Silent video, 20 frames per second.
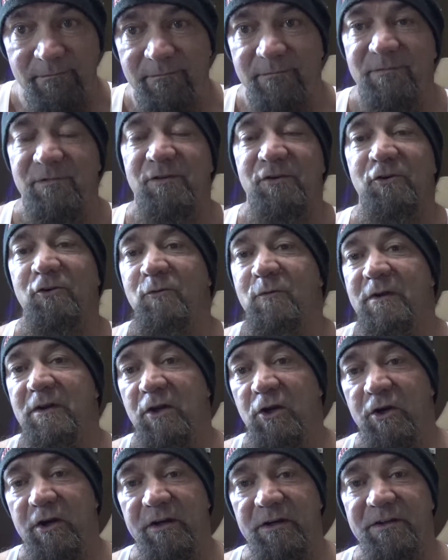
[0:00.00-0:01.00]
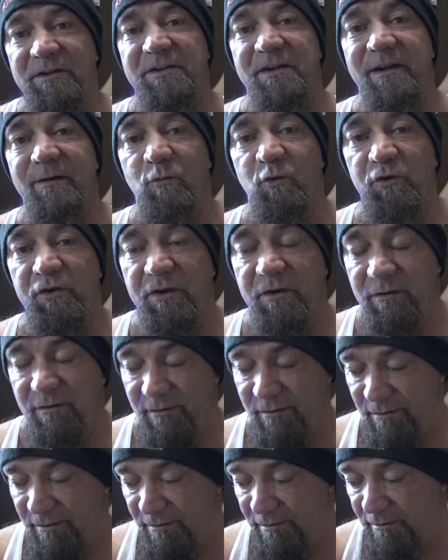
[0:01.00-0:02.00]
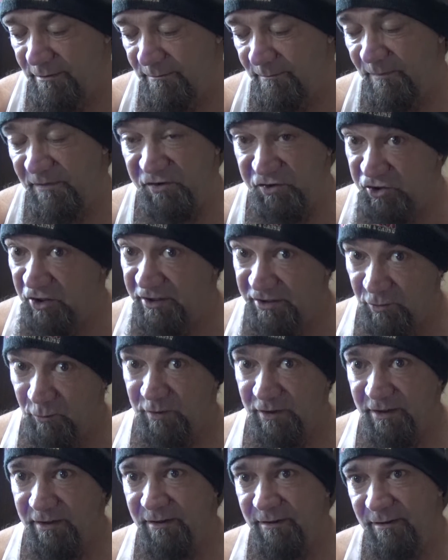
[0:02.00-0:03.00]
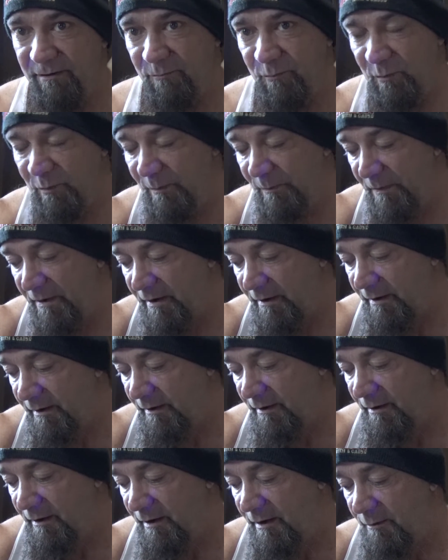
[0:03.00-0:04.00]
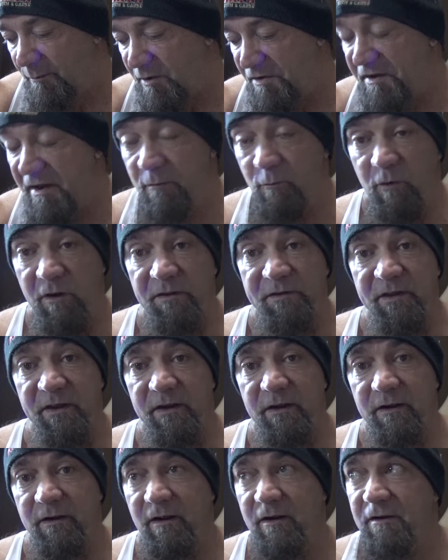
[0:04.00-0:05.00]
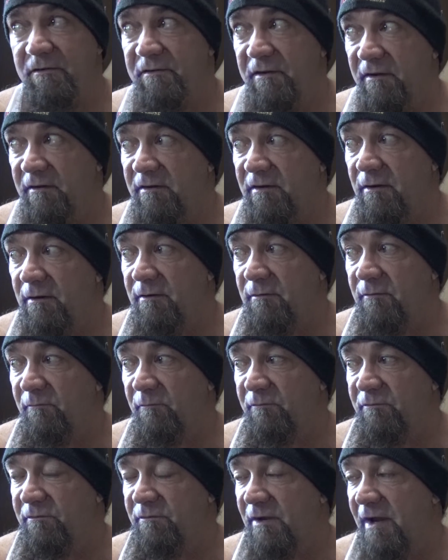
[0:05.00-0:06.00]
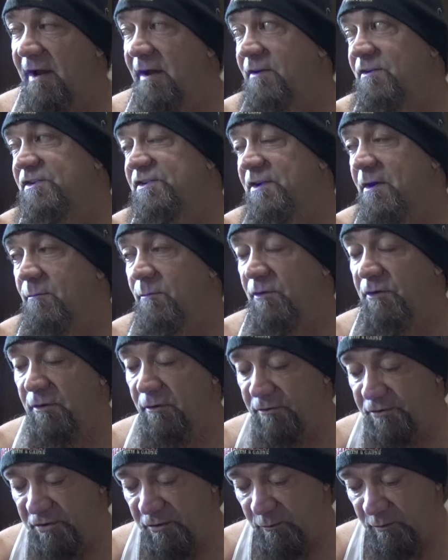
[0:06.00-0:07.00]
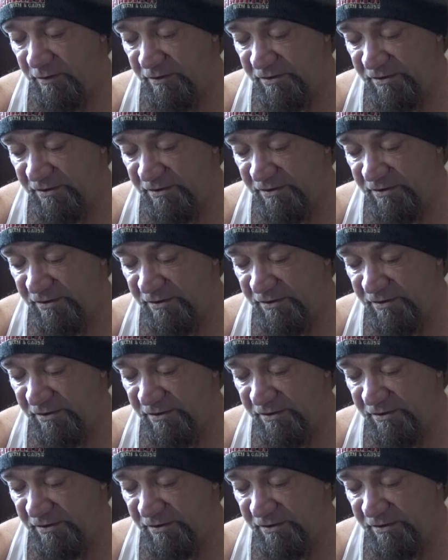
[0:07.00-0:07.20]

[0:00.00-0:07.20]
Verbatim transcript: a little bit learning disabled, genuinely. But then one thing I think that Val stumbled onto